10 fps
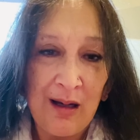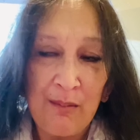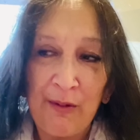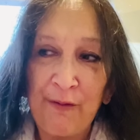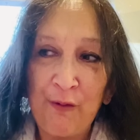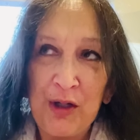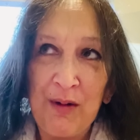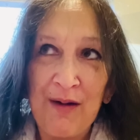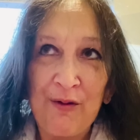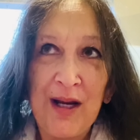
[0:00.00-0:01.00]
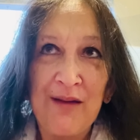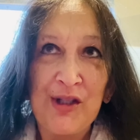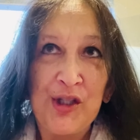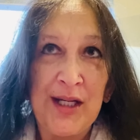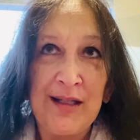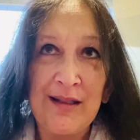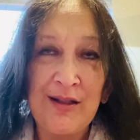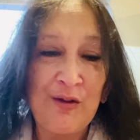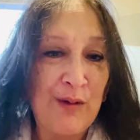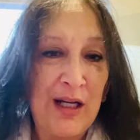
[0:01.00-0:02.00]
before you ever have a chance
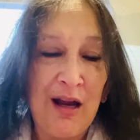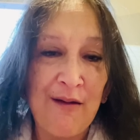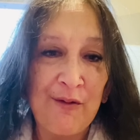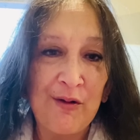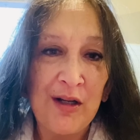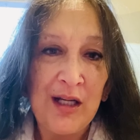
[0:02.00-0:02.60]
to recover.